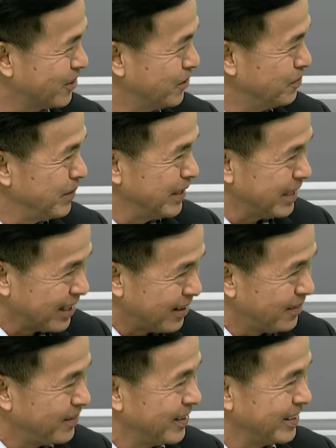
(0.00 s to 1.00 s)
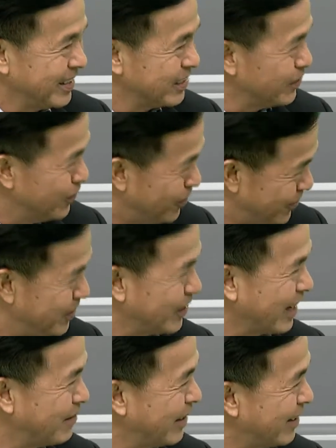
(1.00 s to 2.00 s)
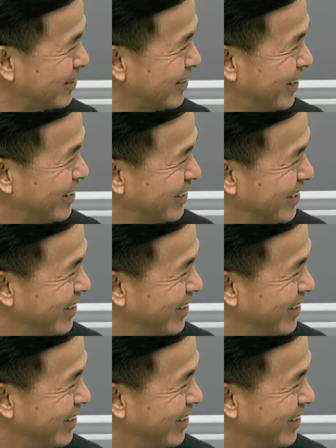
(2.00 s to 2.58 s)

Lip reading: true meaning of this will come out, right?